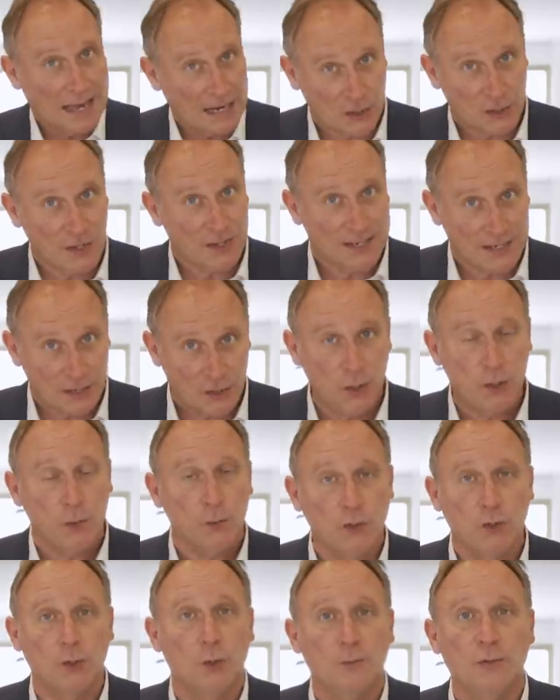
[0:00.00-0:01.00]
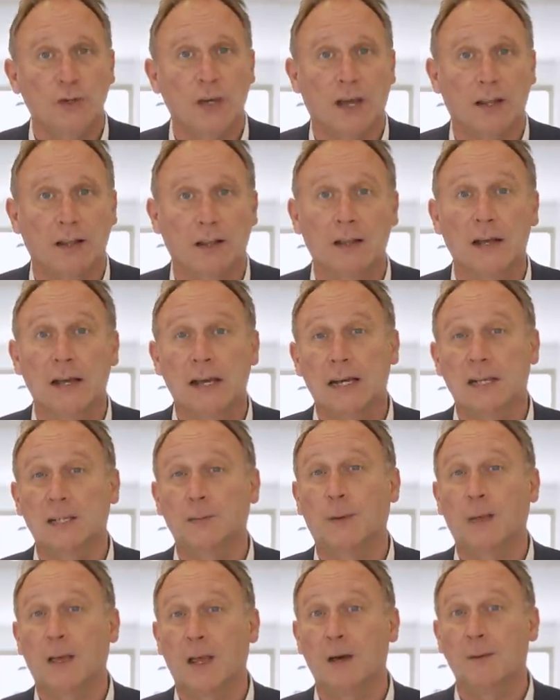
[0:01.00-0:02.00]
Actually, this YouTube channel has
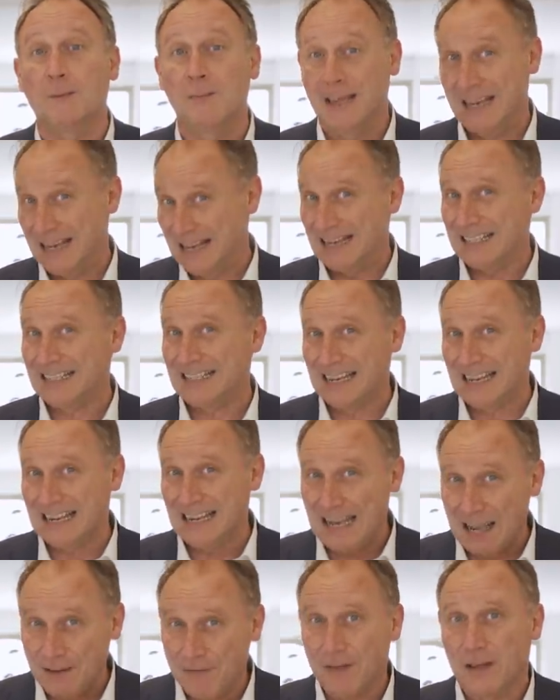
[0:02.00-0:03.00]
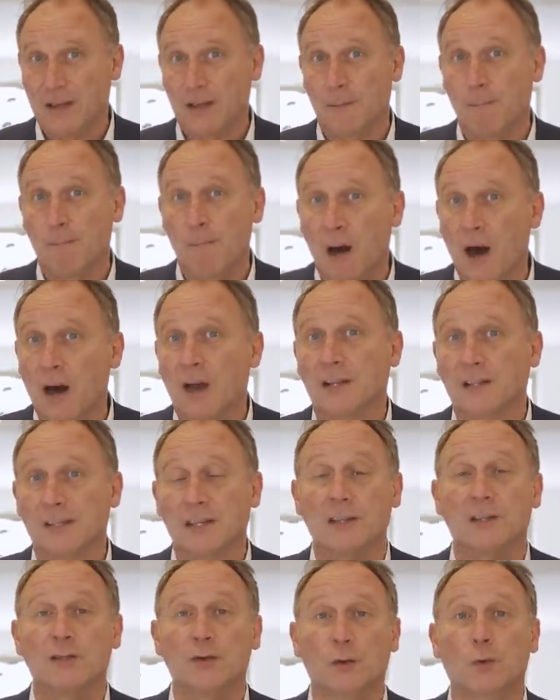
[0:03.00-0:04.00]
become a significant
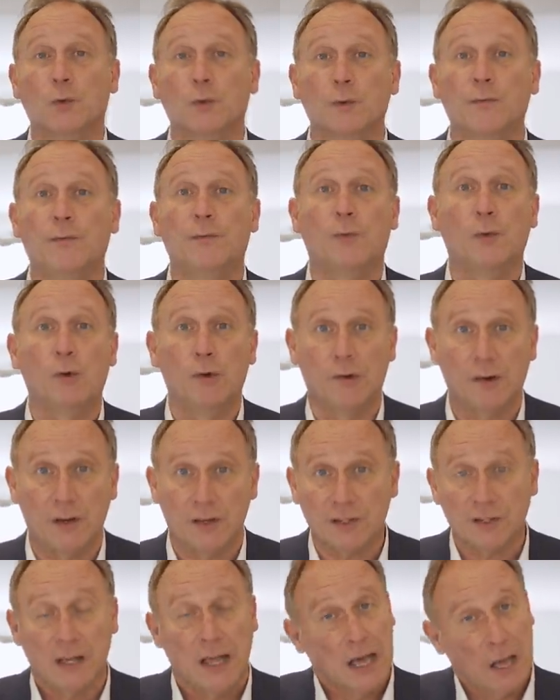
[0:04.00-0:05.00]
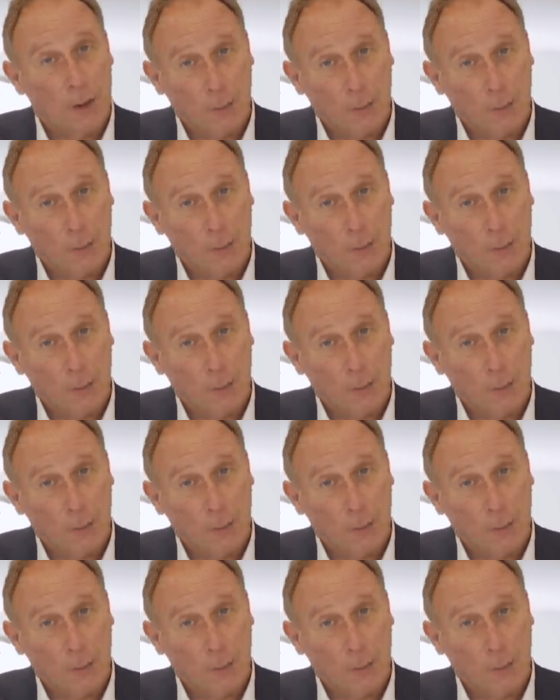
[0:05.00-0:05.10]
marketing tool for us.